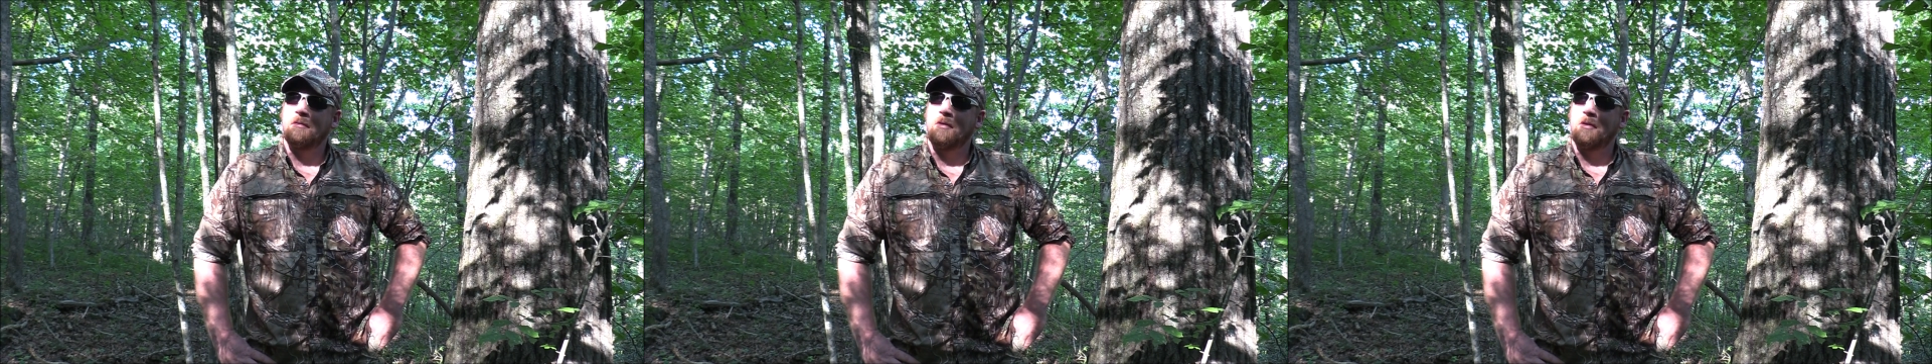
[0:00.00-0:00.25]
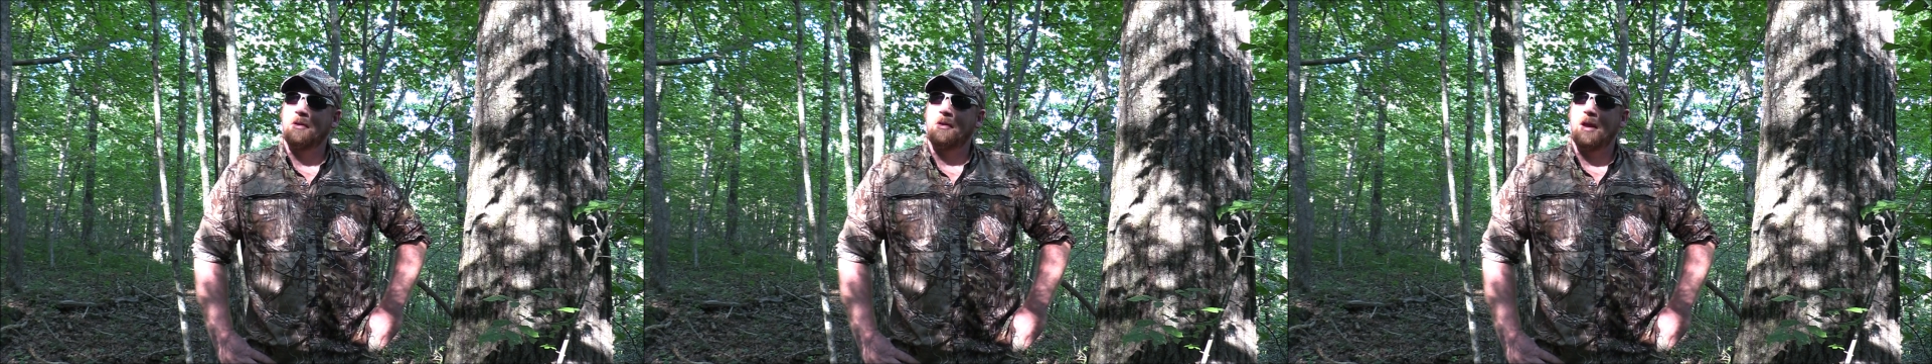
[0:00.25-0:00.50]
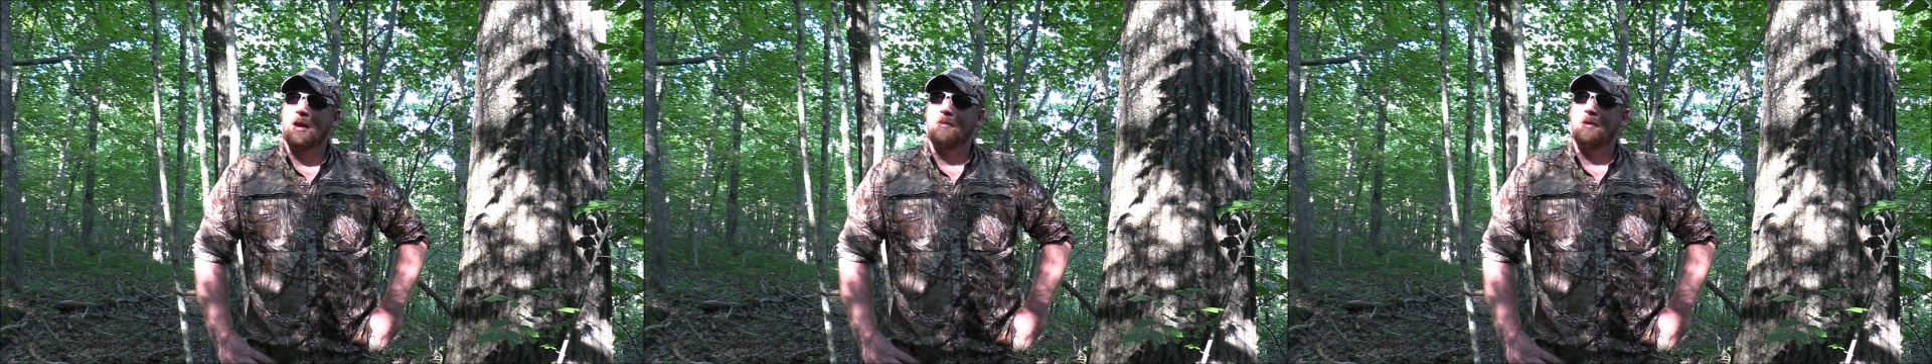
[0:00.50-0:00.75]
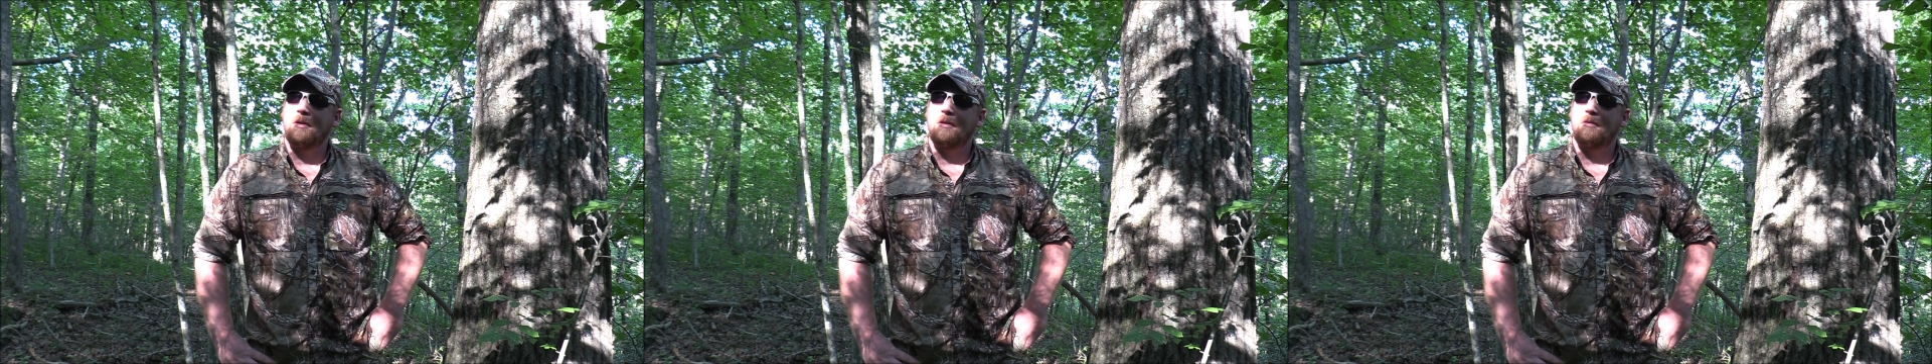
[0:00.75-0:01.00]
for another
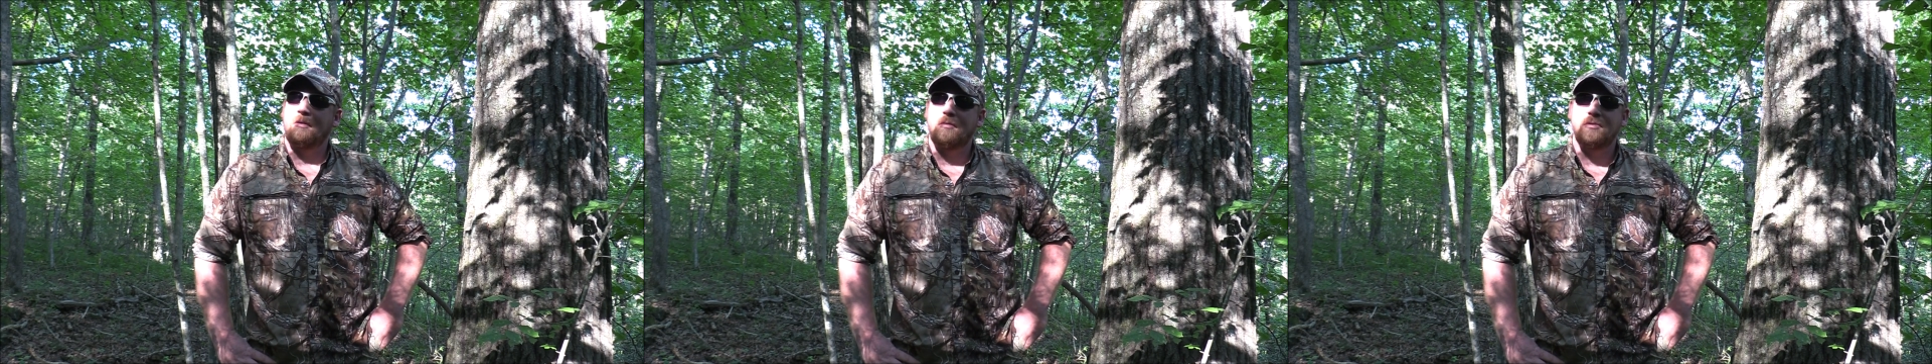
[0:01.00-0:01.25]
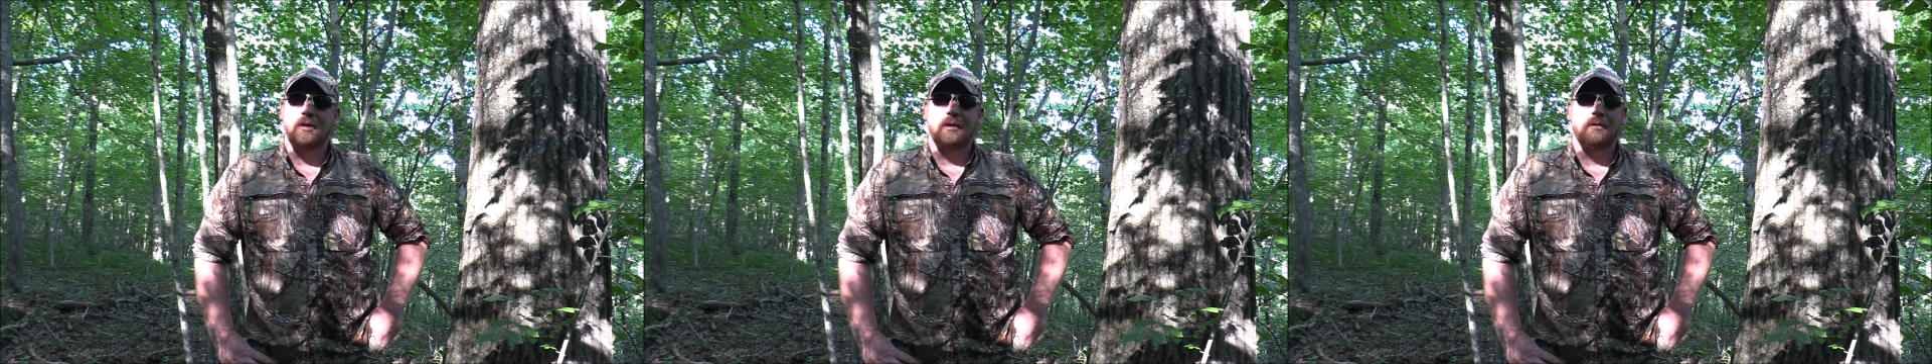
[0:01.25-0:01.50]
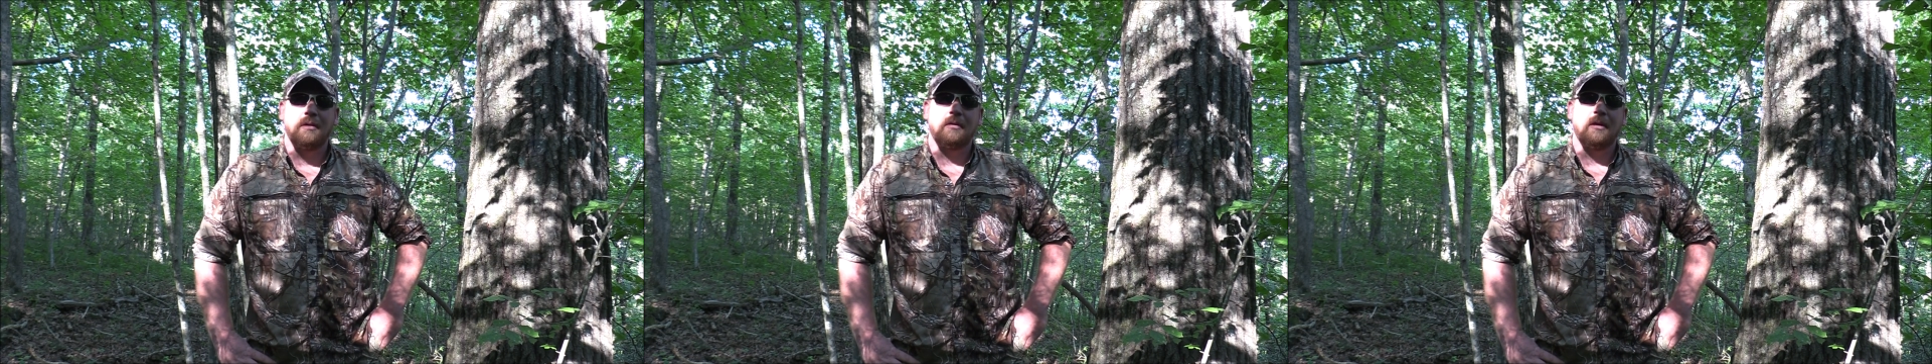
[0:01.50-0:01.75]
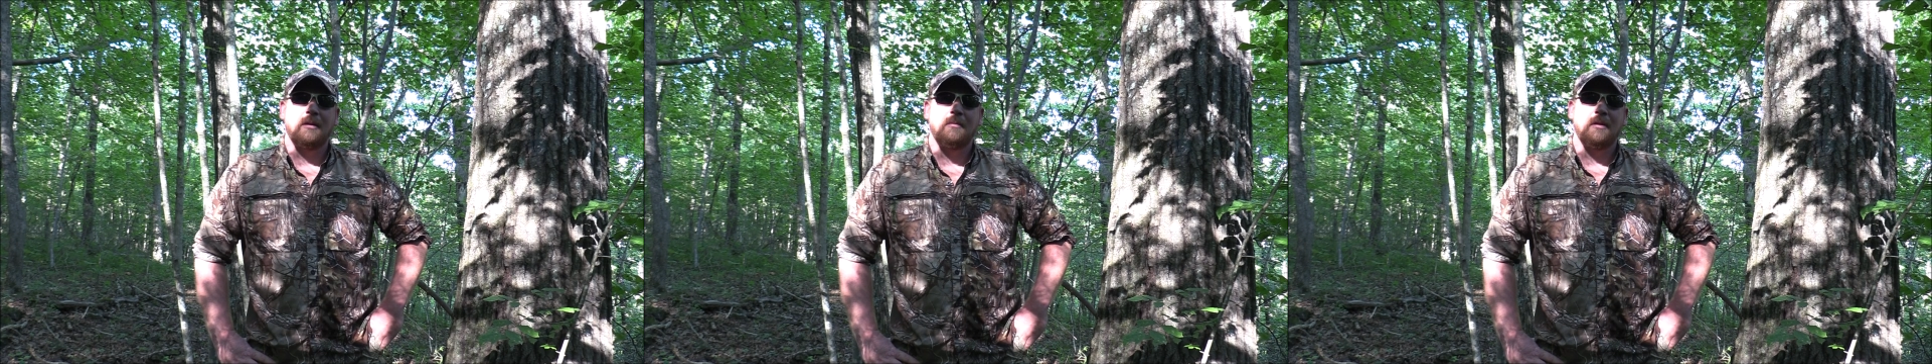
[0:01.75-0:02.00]
hour or two and go check the trail
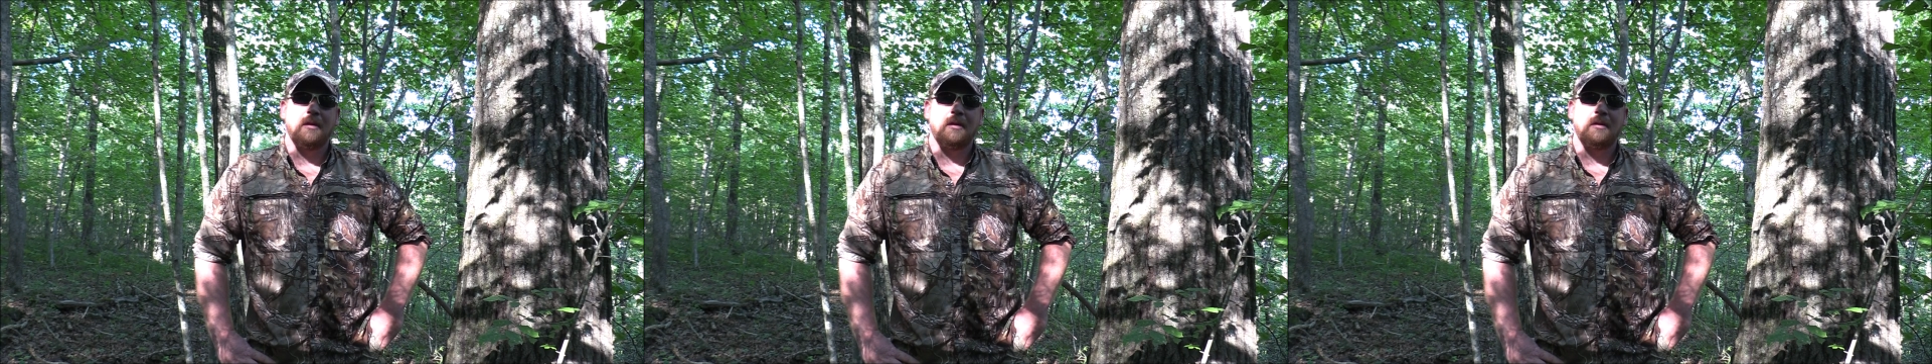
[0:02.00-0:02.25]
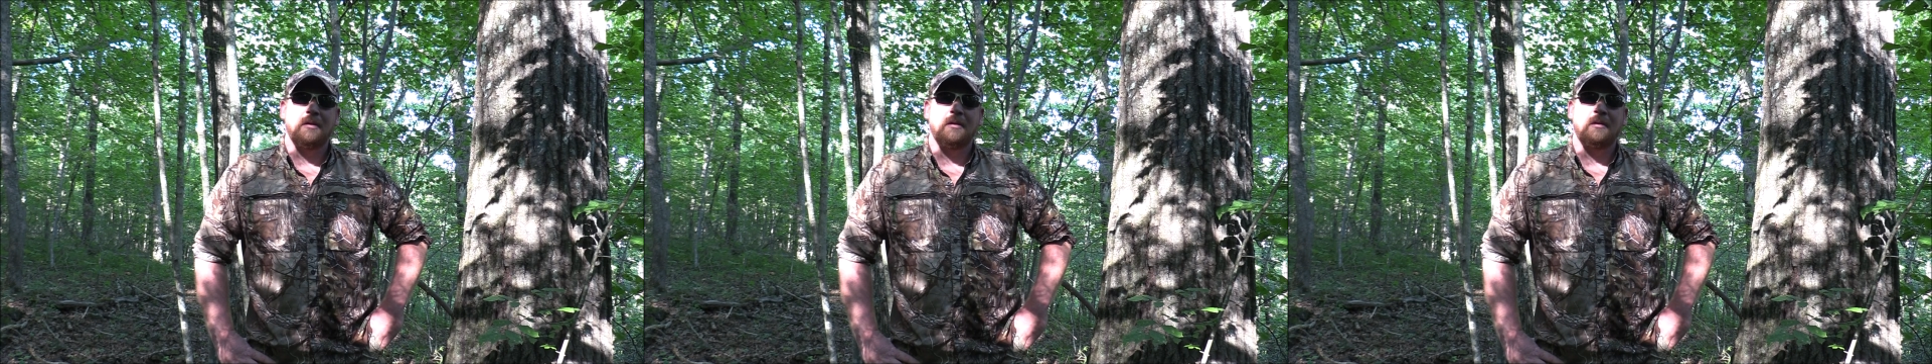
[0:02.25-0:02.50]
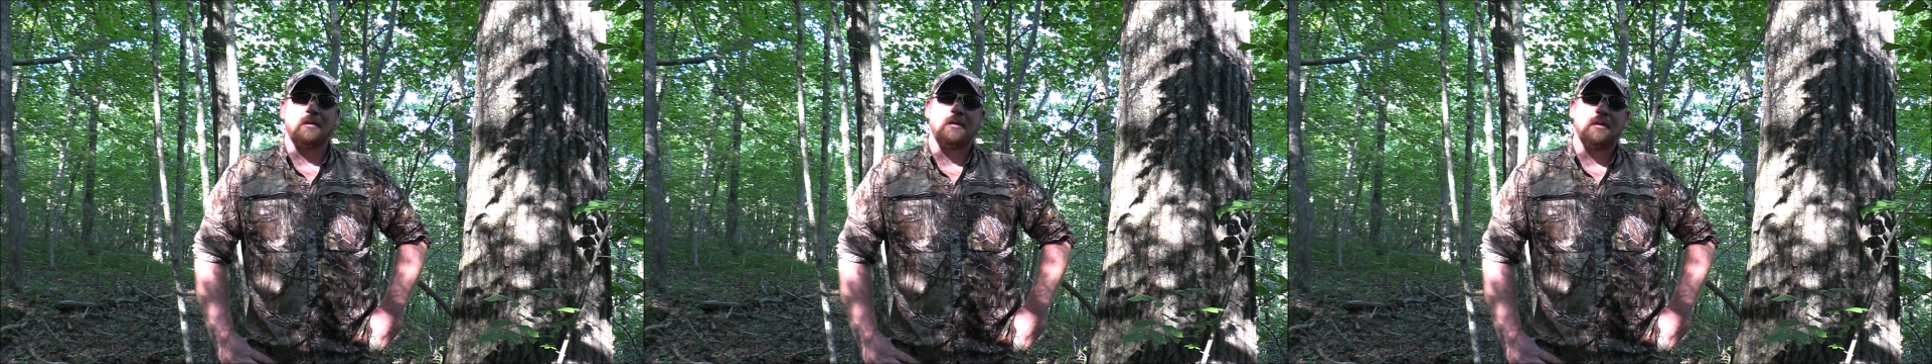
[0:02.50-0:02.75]
camera that I hung